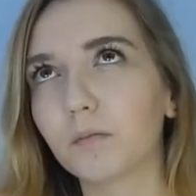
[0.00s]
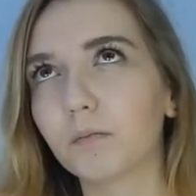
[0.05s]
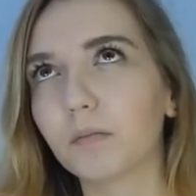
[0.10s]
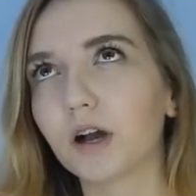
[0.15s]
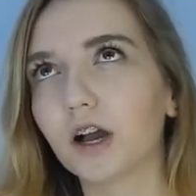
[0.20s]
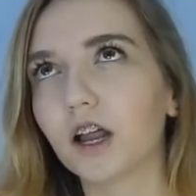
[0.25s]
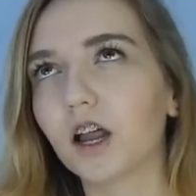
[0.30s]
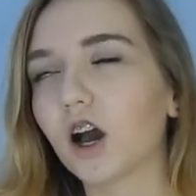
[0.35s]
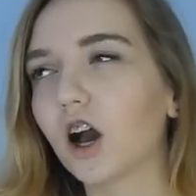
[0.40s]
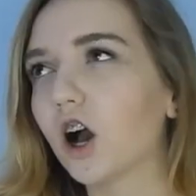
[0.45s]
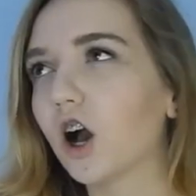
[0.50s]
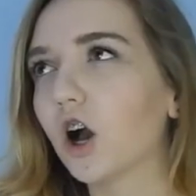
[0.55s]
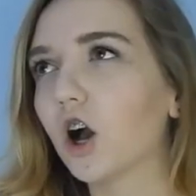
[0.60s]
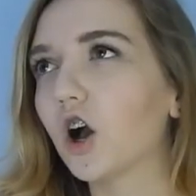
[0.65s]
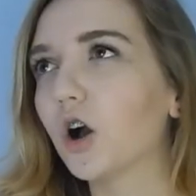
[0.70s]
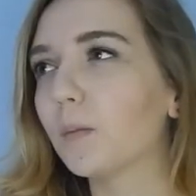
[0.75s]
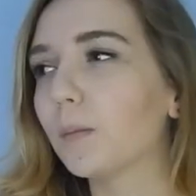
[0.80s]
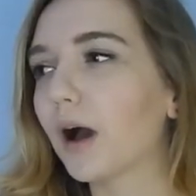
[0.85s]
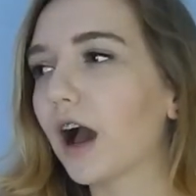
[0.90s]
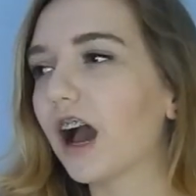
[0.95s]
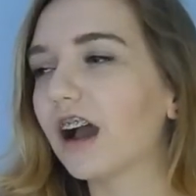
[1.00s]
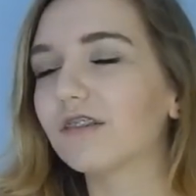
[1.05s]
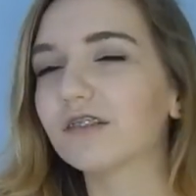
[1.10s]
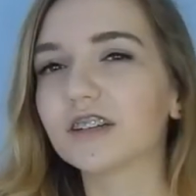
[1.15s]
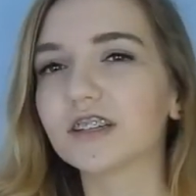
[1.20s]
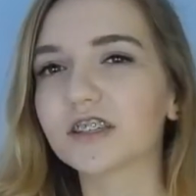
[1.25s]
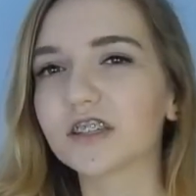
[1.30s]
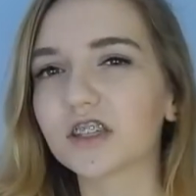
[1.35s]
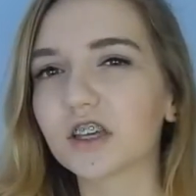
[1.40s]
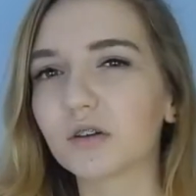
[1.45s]
but I
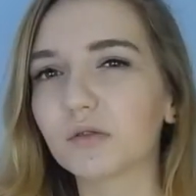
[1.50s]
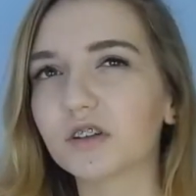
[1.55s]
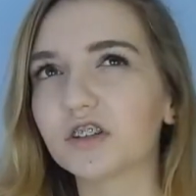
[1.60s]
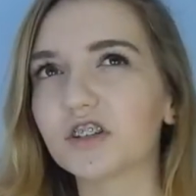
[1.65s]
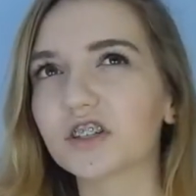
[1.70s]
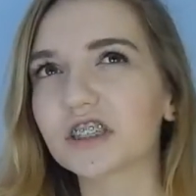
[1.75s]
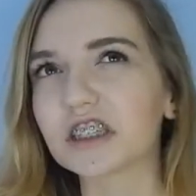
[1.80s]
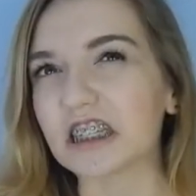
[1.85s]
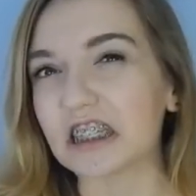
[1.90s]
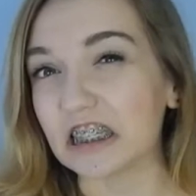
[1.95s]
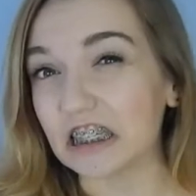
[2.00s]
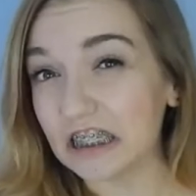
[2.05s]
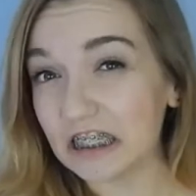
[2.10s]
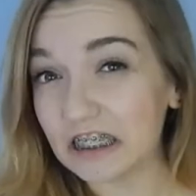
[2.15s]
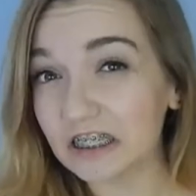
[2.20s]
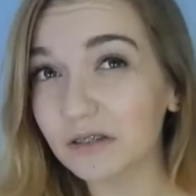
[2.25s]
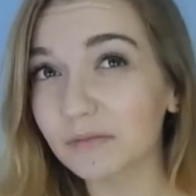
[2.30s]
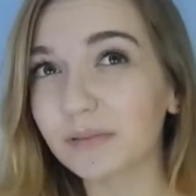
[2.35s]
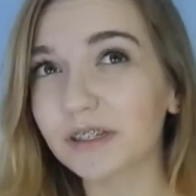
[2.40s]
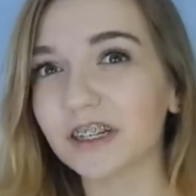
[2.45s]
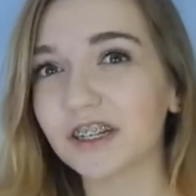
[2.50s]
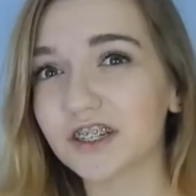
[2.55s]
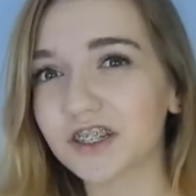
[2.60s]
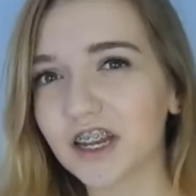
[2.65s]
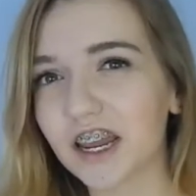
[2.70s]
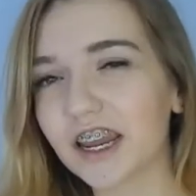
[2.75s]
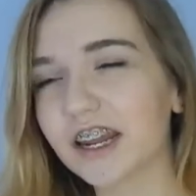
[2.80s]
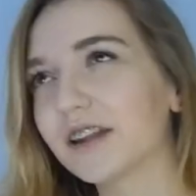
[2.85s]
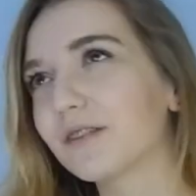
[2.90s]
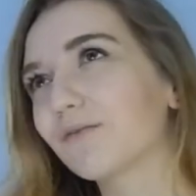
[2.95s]
was throwing just a little bit of
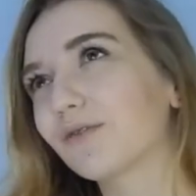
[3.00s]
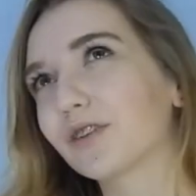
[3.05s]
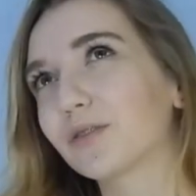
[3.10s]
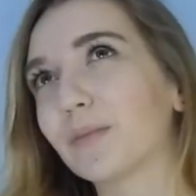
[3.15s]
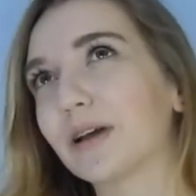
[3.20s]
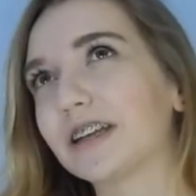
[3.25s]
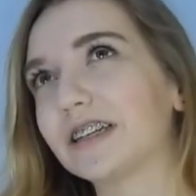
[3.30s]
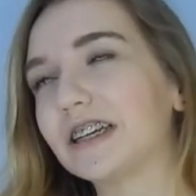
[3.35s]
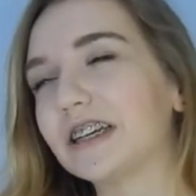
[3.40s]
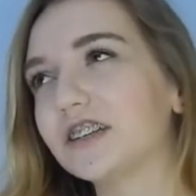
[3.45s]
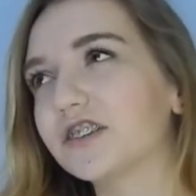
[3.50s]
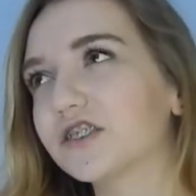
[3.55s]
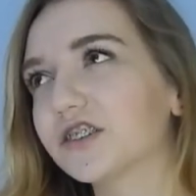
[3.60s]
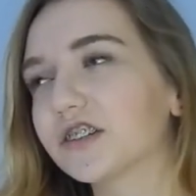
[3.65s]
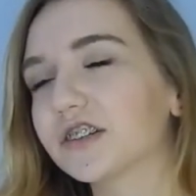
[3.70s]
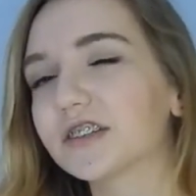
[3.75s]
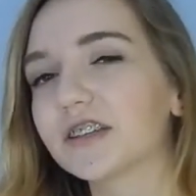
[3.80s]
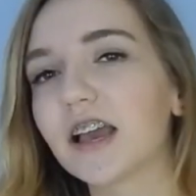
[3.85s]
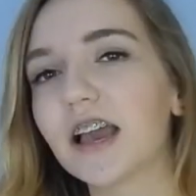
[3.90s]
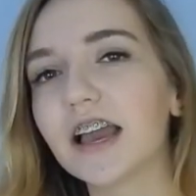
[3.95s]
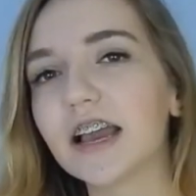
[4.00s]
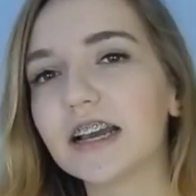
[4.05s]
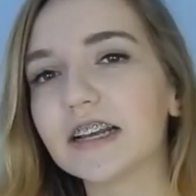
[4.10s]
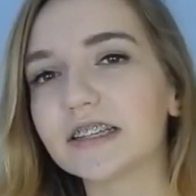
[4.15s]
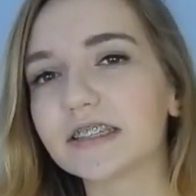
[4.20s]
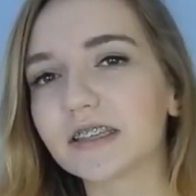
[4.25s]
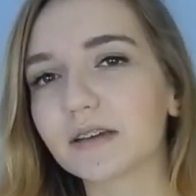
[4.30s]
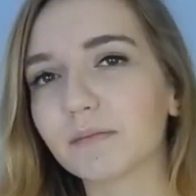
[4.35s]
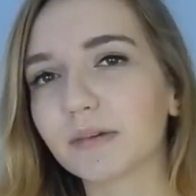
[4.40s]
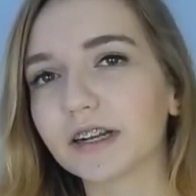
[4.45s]
shade at one of my teachers,
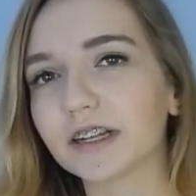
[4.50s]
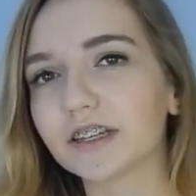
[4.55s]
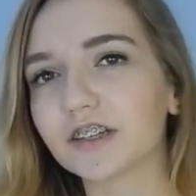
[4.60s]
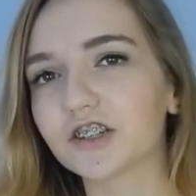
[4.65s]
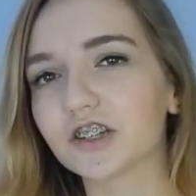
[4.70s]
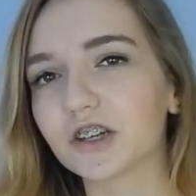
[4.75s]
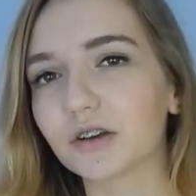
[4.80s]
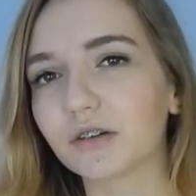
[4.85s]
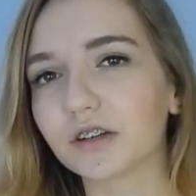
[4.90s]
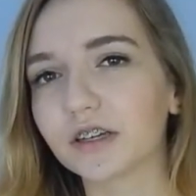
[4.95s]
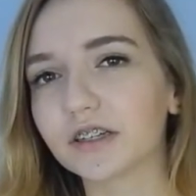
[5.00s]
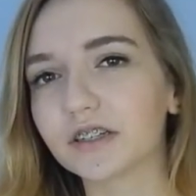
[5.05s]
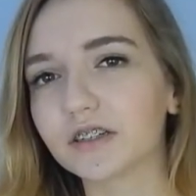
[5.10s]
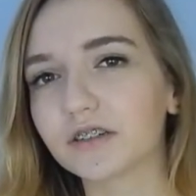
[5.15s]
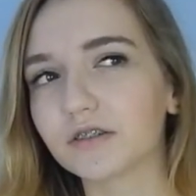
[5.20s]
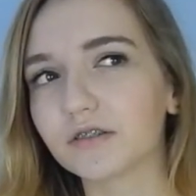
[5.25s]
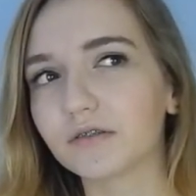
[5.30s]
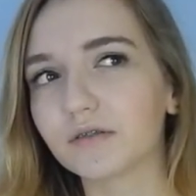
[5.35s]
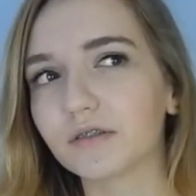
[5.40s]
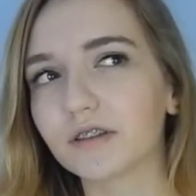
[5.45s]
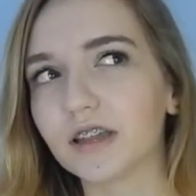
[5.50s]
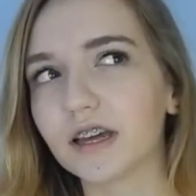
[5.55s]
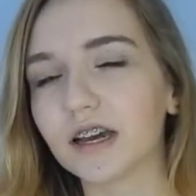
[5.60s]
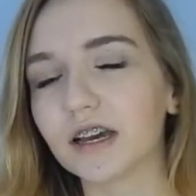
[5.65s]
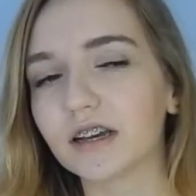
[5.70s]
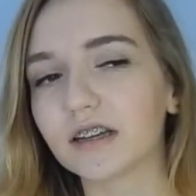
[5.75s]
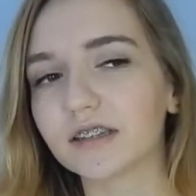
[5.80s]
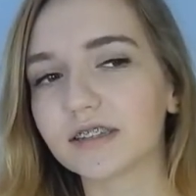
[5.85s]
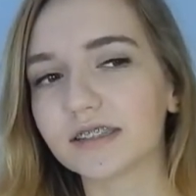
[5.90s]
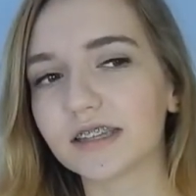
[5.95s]
and somebody showed it to
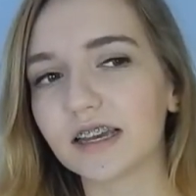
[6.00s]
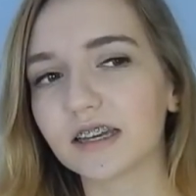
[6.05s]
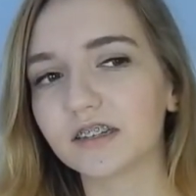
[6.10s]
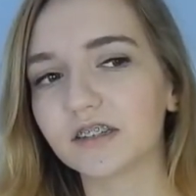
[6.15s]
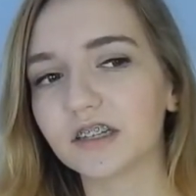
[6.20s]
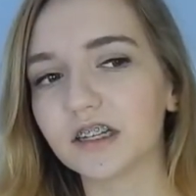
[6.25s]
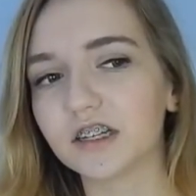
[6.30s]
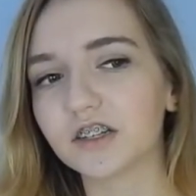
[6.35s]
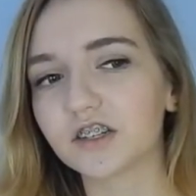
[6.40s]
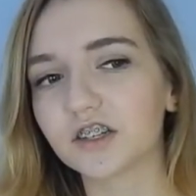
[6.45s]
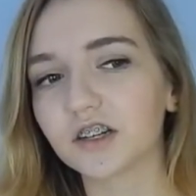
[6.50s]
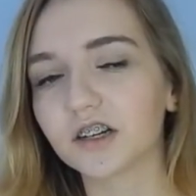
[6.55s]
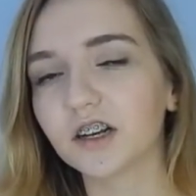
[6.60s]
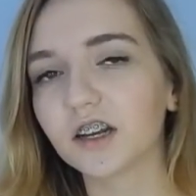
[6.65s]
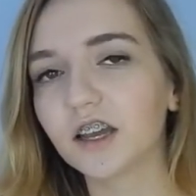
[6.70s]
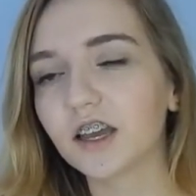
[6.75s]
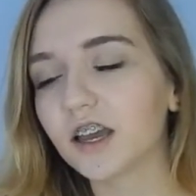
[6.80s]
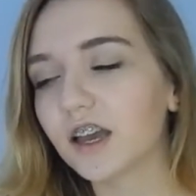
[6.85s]
the said teacher,